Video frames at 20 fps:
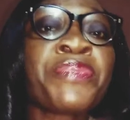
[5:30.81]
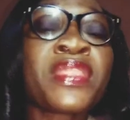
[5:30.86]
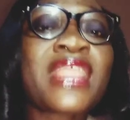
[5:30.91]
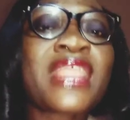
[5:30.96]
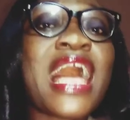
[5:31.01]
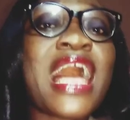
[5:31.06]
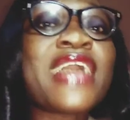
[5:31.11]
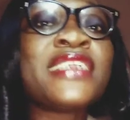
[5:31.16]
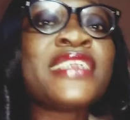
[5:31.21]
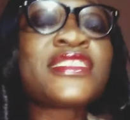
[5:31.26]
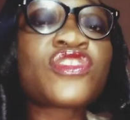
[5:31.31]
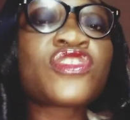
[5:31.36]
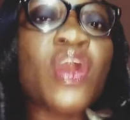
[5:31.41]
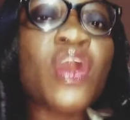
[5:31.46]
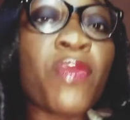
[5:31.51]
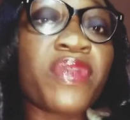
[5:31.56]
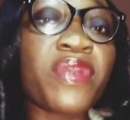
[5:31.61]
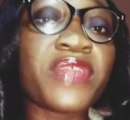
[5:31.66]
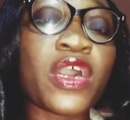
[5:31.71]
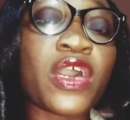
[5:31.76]
Now, in
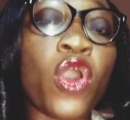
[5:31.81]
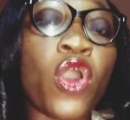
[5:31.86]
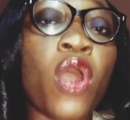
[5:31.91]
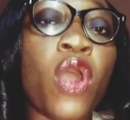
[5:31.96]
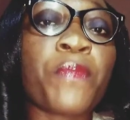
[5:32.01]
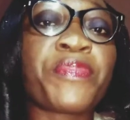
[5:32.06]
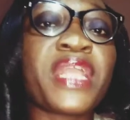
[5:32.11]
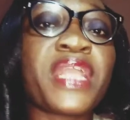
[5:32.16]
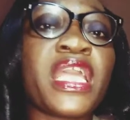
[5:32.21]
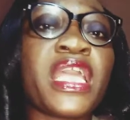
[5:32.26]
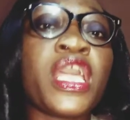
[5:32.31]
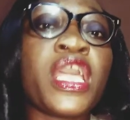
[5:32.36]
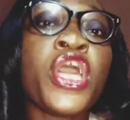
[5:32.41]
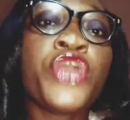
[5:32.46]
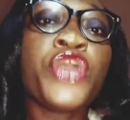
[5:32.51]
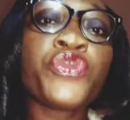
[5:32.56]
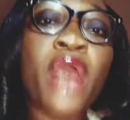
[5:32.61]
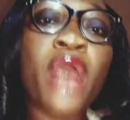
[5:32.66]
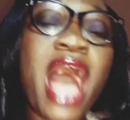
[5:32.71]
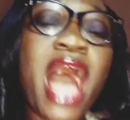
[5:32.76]
some other company,
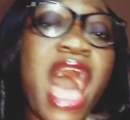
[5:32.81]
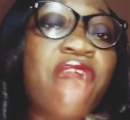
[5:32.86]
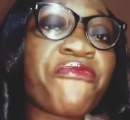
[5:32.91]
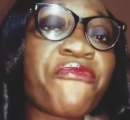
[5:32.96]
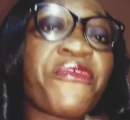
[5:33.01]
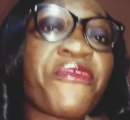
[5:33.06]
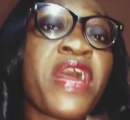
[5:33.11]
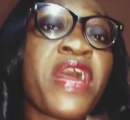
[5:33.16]
you have